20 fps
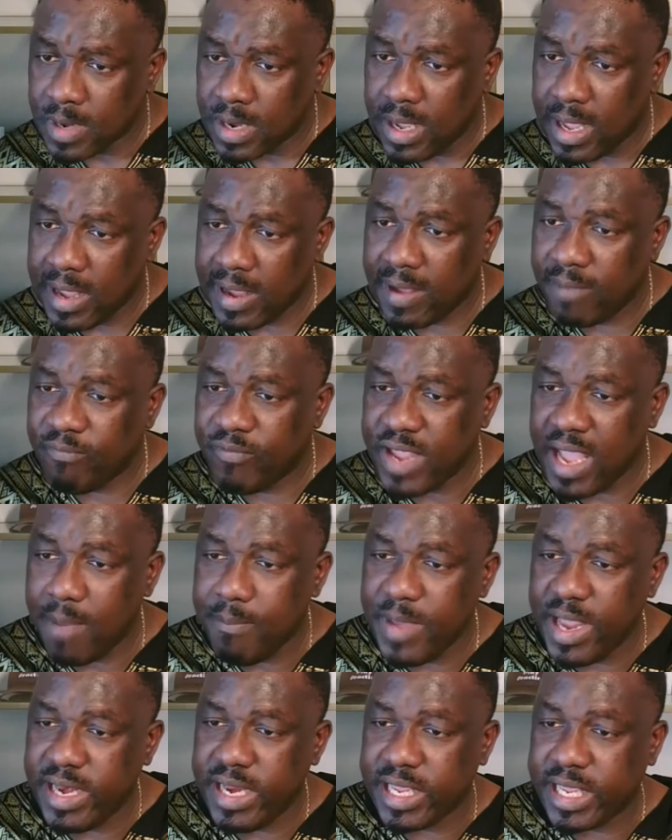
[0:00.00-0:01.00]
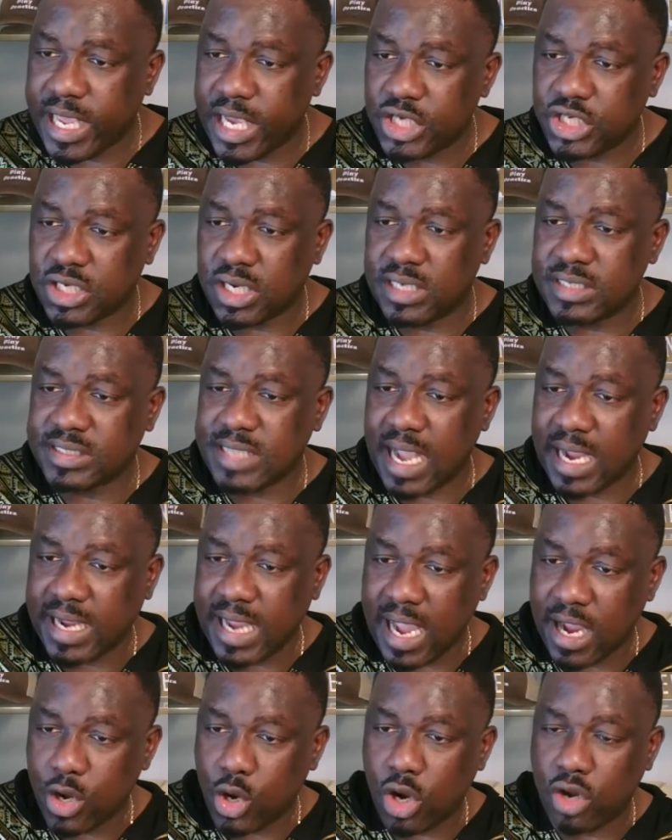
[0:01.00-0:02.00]
Are there medications that
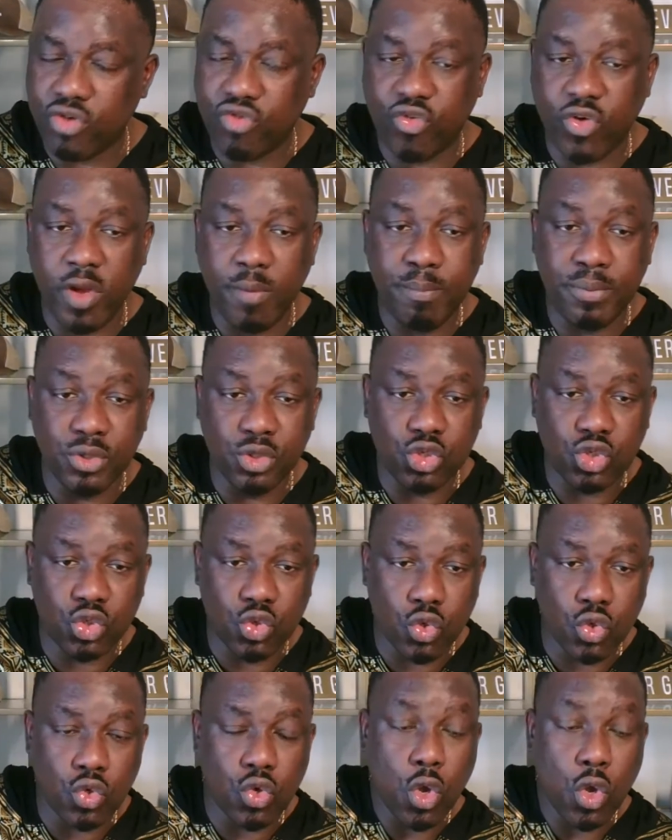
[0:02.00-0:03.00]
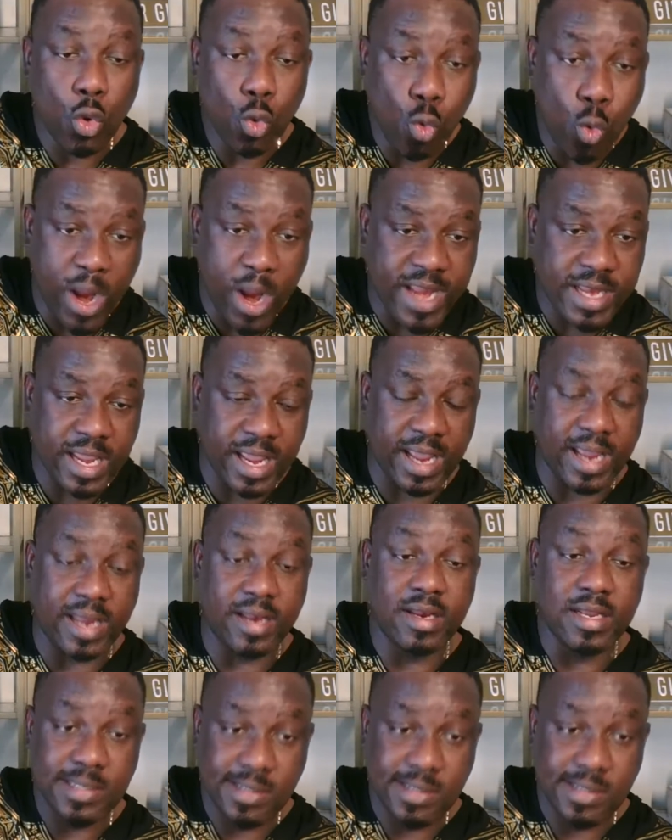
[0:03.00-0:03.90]
can contribute to weight gain?